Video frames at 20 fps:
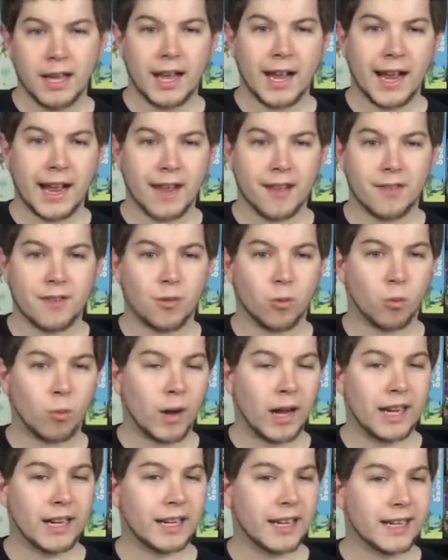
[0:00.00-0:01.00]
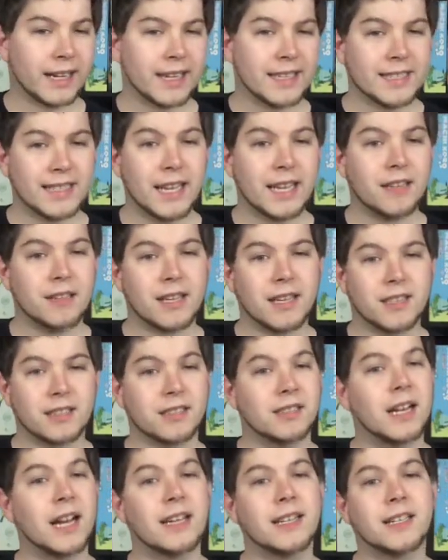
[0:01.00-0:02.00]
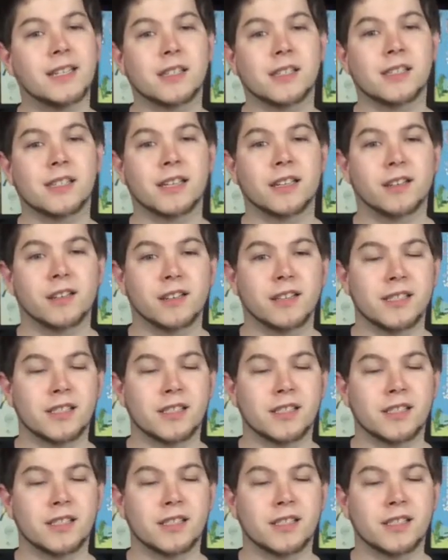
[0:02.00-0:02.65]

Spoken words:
And like I said, that's not necessarily